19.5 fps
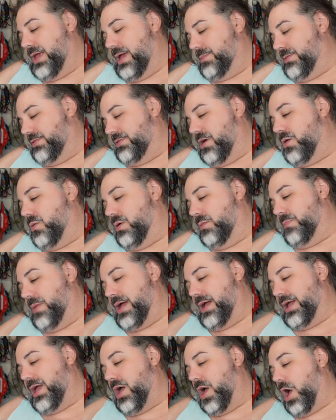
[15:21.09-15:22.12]
Yep, it's all one
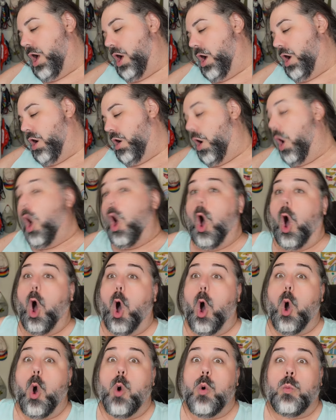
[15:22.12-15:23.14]
bag. Oh,
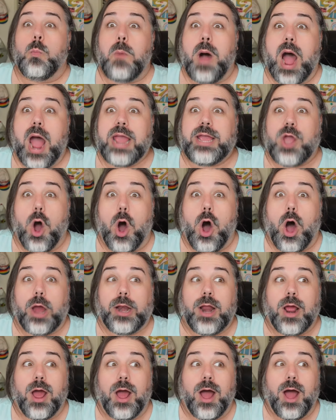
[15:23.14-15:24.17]
oh my
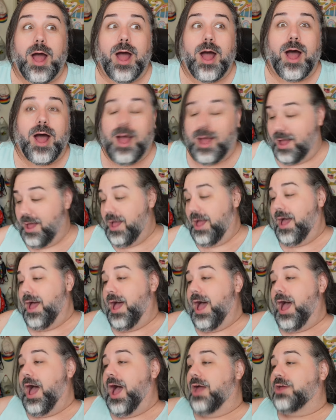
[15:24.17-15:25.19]
God.
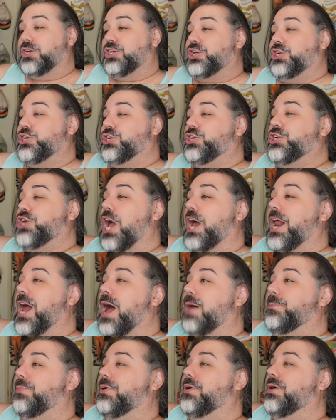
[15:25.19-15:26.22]
Shut
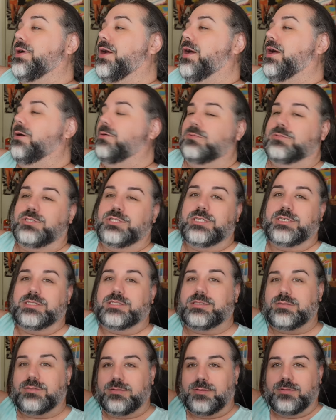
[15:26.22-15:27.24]
up. Oh
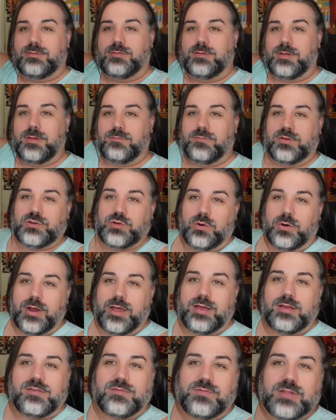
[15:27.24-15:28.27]
geez.
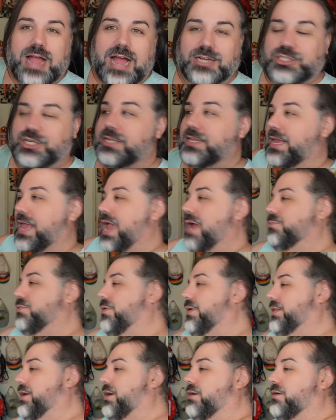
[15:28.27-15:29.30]
Victoria is flashing the camera
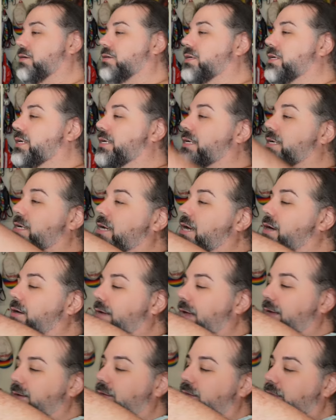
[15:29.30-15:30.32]
right there, girl.
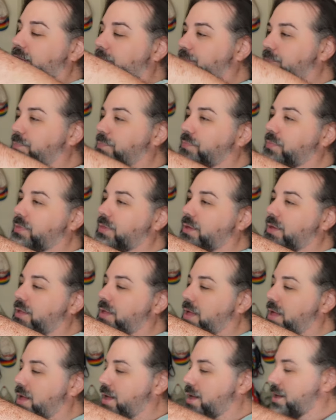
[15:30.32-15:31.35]
Okay, hold on.
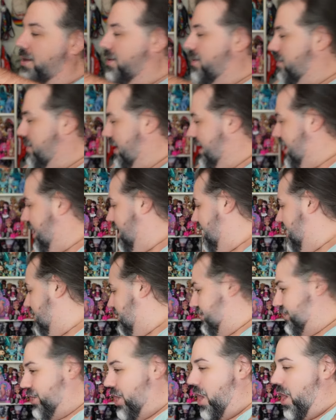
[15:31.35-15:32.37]
Oh my
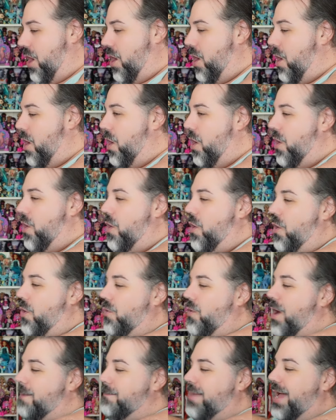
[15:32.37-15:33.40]
gosh.
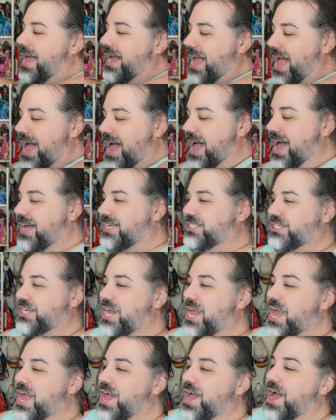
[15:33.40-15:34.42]
Oh my gosh.
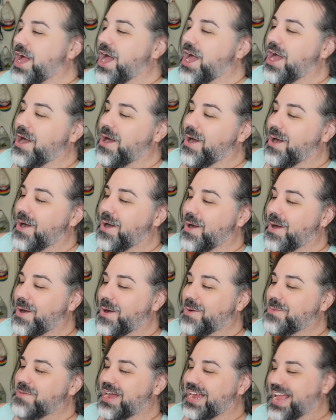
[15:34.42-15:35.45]

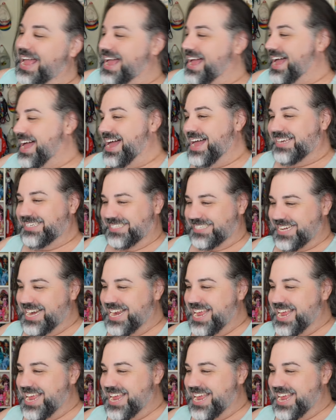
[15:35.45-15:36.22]
Oh my gosh.